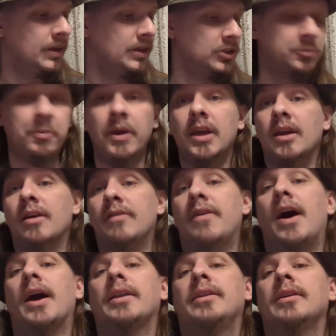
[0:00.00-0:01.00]
Speaking of
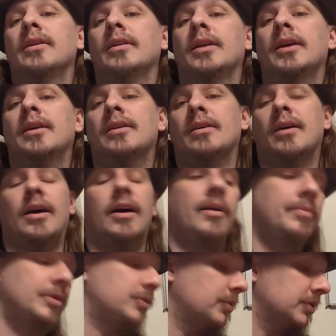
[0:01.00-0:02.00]
idyllic,
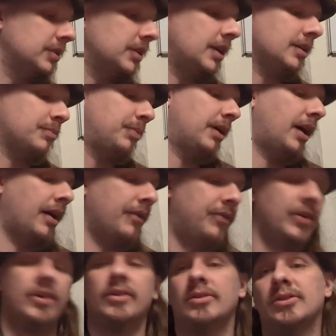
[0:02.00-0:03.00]
this wasn't next, but I
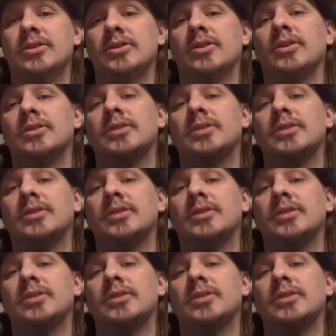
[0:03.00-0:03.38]
figure this is a good